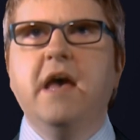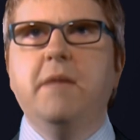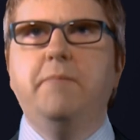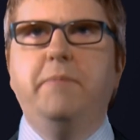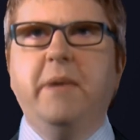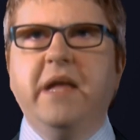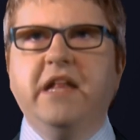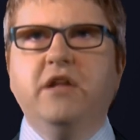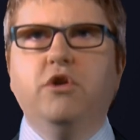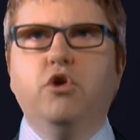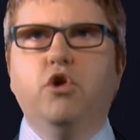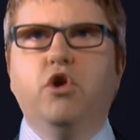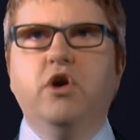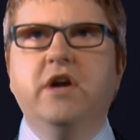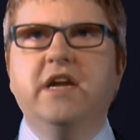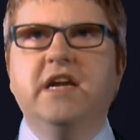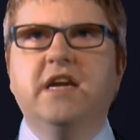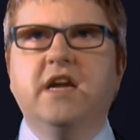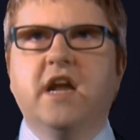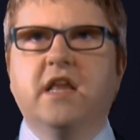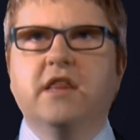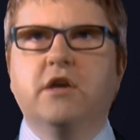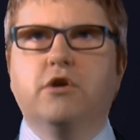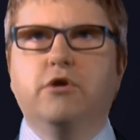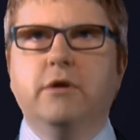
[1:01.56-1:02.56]
Bitcoin and
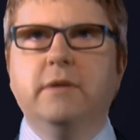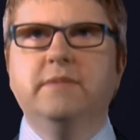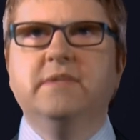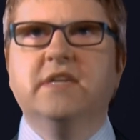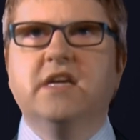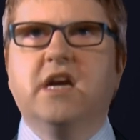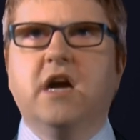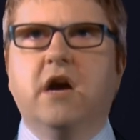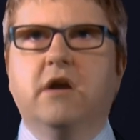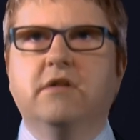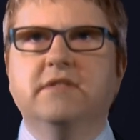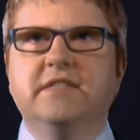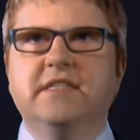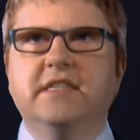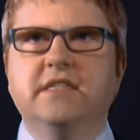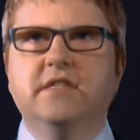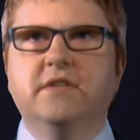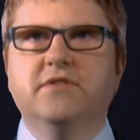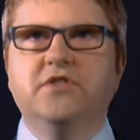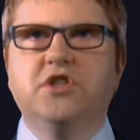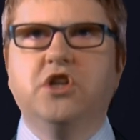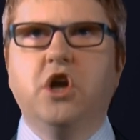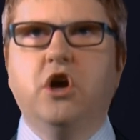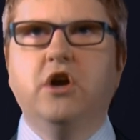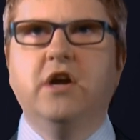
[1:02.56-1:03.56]
other cryptocurrencies have
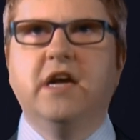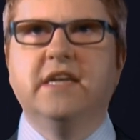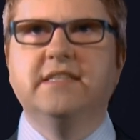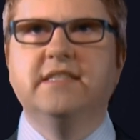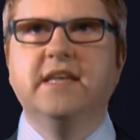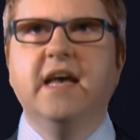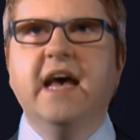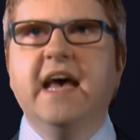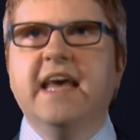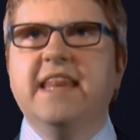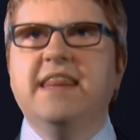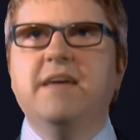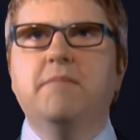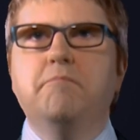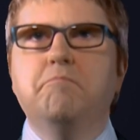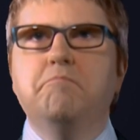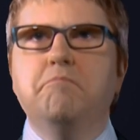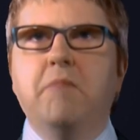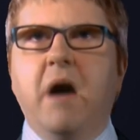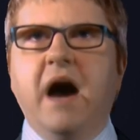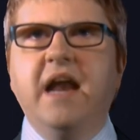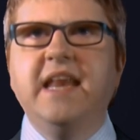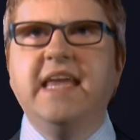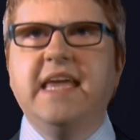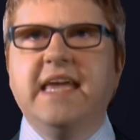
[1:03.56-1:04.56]
shown us that
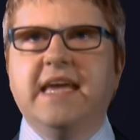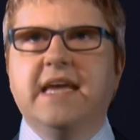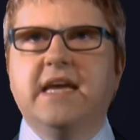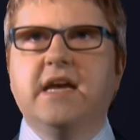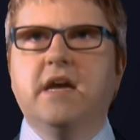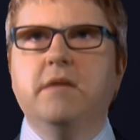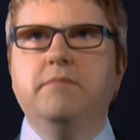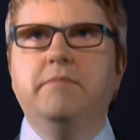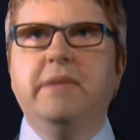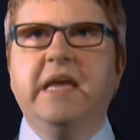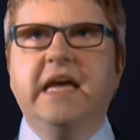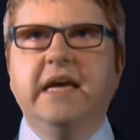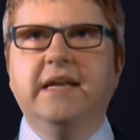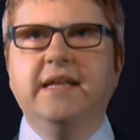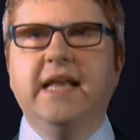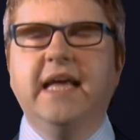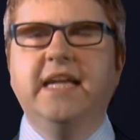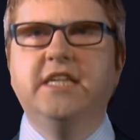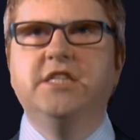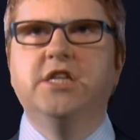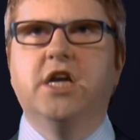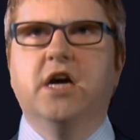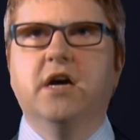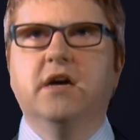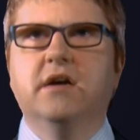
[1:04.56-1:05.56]
money can be a
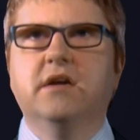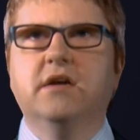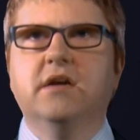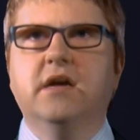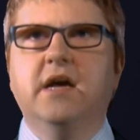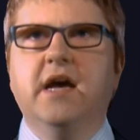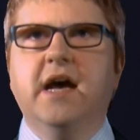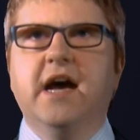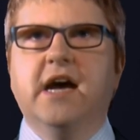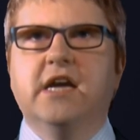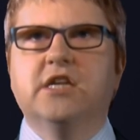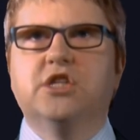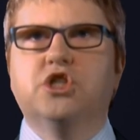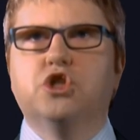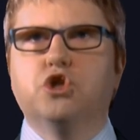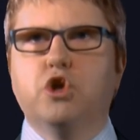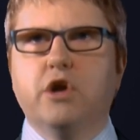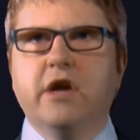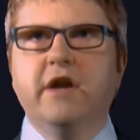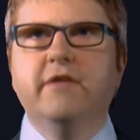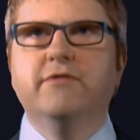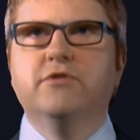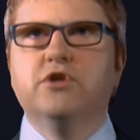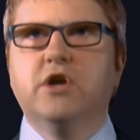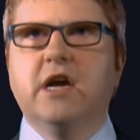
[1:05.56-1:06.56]
ledger, a string
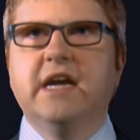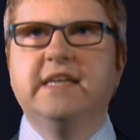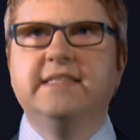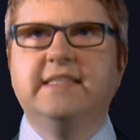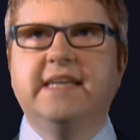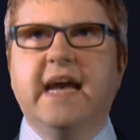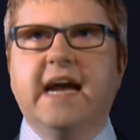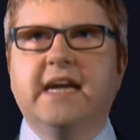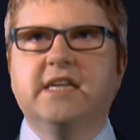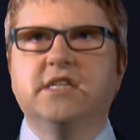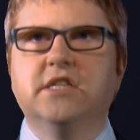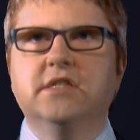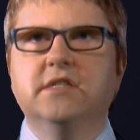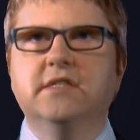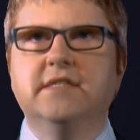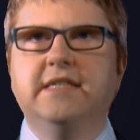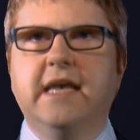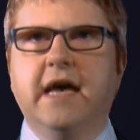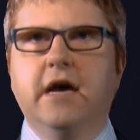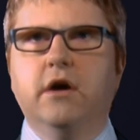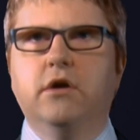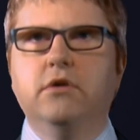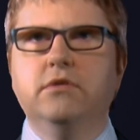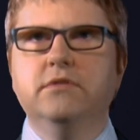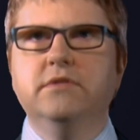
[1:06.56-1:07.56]
of transactions
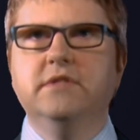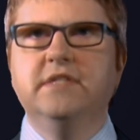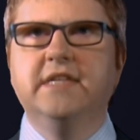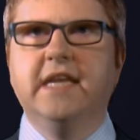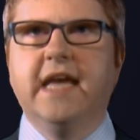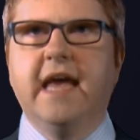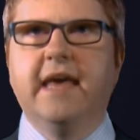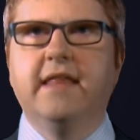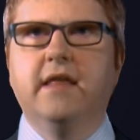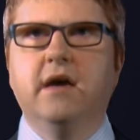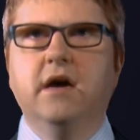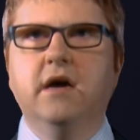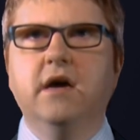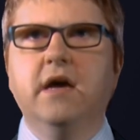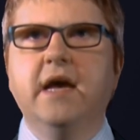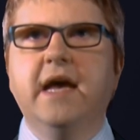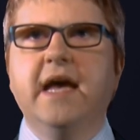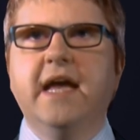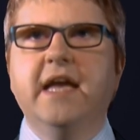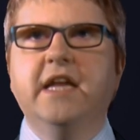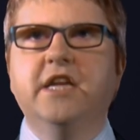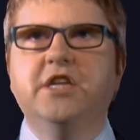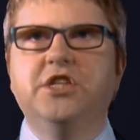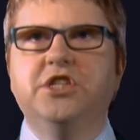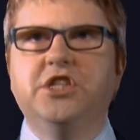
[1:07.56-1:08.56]
held together
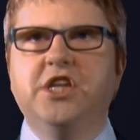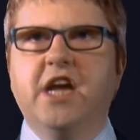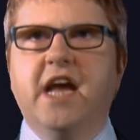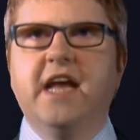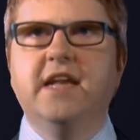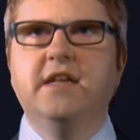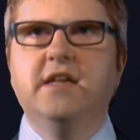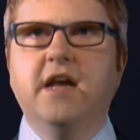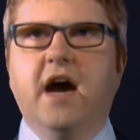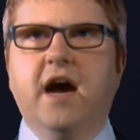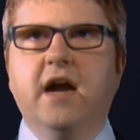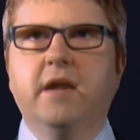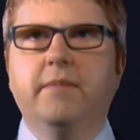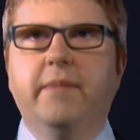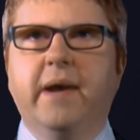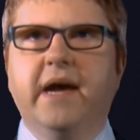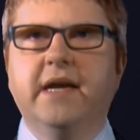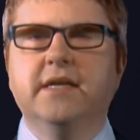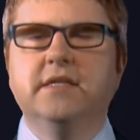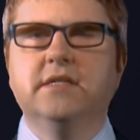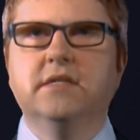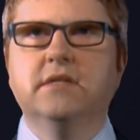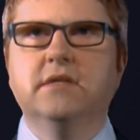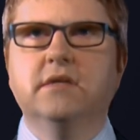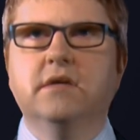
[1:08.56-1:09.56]
in a shared
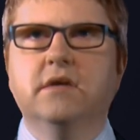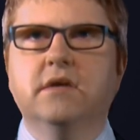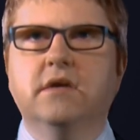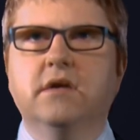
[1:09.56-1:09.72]
database.